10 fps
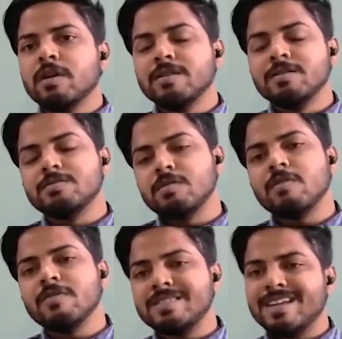
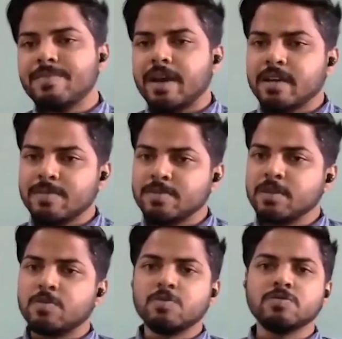Insolvency and Bankruptcy
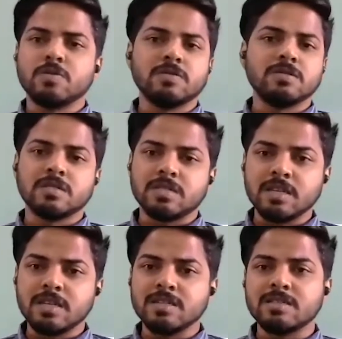Code
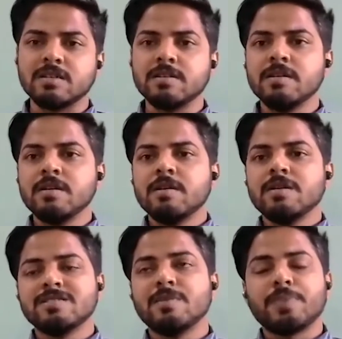2016 is
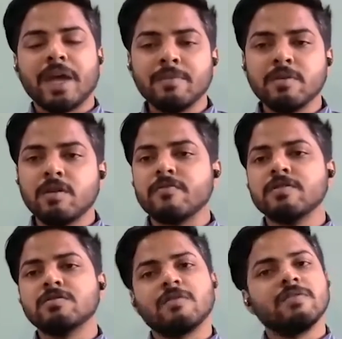the primer of
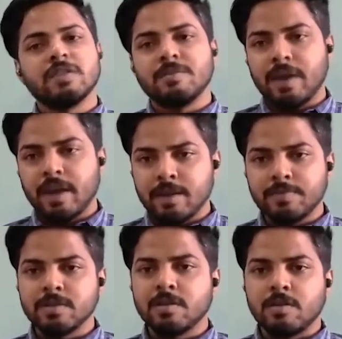insolvency and
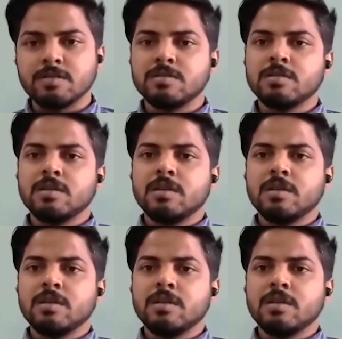bankruptcy laws